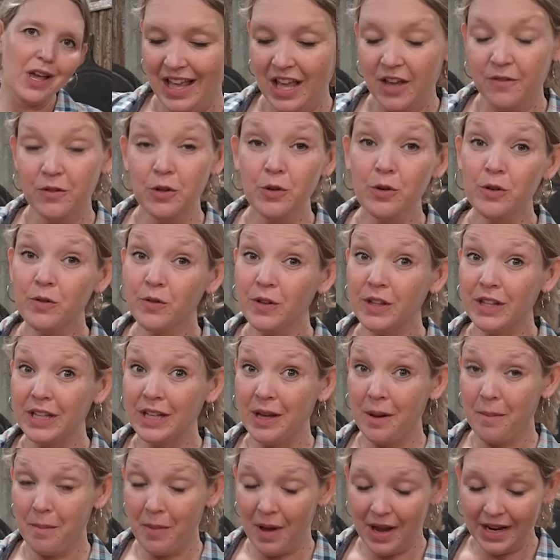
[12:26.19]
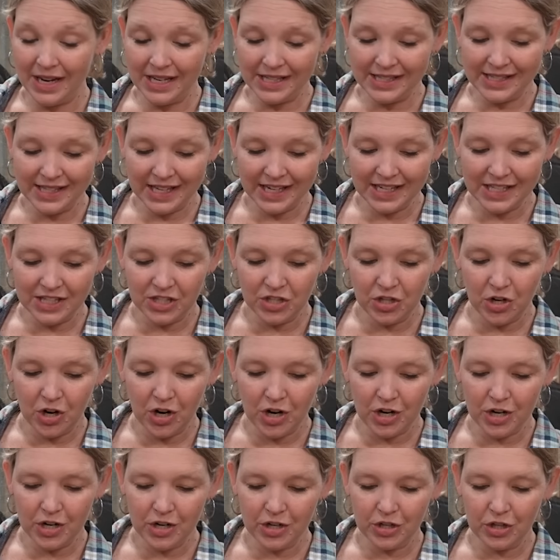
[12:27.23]
If you were filling a pint-sized
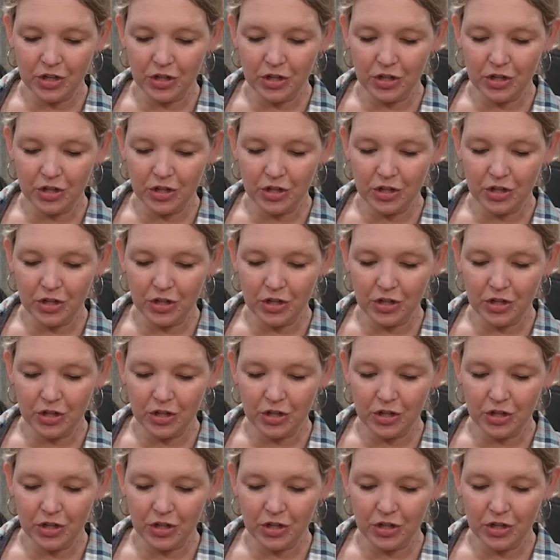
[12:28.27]
jar,